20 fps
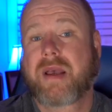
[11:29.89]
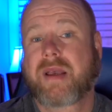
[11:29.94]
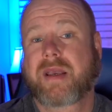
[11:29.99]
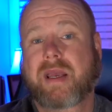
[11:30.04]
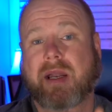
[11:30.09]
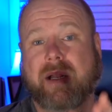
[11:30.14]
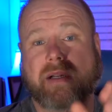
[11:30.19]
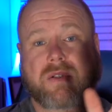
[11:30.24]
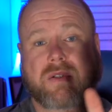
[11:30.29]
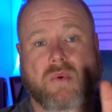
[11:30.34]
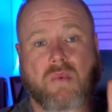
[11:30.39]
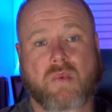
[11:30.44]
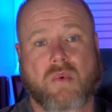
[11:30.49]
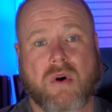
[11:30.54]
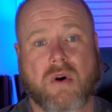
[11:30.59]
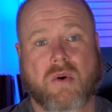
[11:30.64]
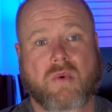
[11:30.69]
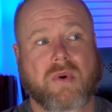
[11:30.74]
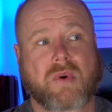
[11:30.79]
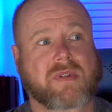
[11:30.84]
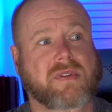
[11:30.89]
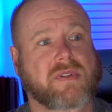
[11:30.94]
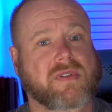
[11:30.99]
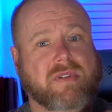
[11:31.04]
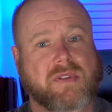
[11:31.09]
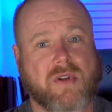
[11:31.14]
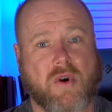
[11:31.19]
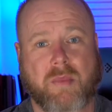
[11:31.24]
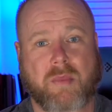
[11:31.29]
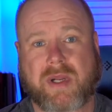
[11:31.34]
getting to work with
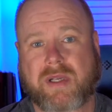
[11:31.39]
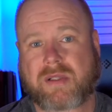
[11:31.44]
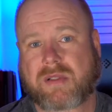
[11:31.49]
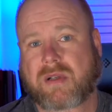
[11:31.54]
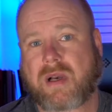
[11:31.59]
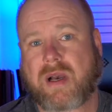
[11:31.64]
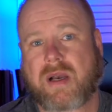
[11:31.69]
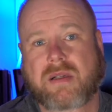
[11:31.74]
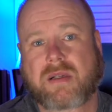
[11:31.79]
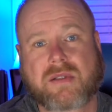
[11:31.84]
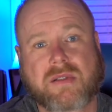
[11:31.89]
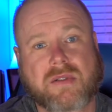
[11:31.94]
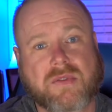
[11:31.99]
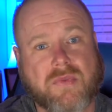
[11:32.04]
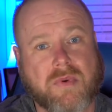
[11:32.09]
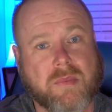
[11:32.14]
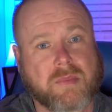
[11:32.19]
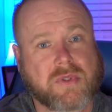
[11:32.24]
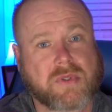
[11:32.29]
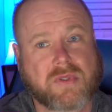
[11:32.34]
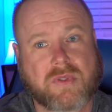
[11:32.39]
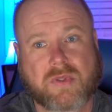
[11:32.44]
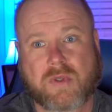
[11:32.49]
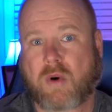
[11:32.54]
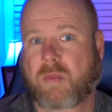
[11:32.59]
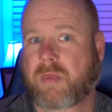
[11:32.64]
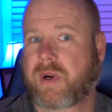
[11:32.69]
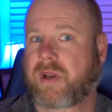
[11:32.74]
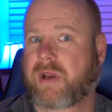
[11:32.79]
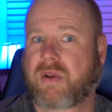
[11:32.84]
so many scientists from
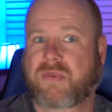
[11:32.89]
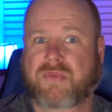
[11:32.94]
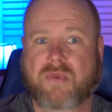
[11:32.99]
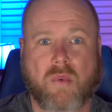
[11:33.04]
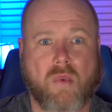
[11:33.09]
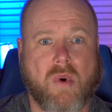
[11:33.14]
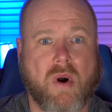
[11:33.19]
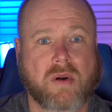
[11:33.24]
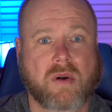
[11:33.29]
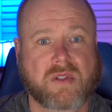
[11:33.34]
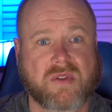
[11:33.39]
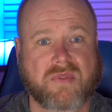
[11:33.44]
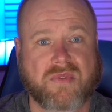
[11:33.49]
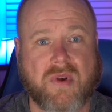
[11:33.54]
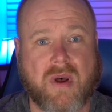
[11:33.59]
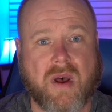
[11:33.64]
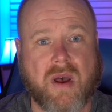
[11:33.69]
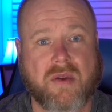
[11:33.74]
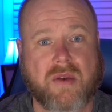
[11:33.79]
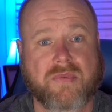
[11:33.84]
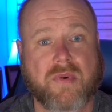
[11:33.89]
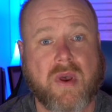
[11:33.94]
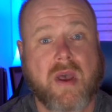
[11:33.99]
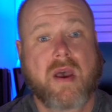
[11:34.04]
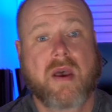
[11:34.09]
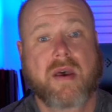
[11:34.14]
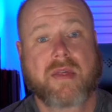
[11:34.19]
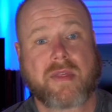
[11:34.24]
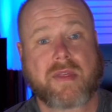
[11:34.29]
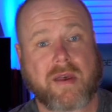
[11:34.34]
so many different walks of
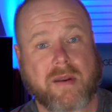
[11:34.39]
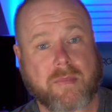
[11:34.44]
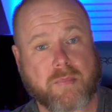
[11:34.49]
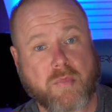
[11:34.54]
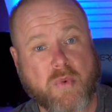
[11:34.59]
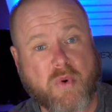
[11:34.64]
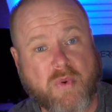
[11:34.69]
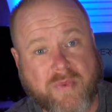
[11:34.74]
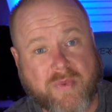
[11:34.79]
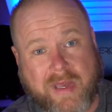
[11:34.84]
life that move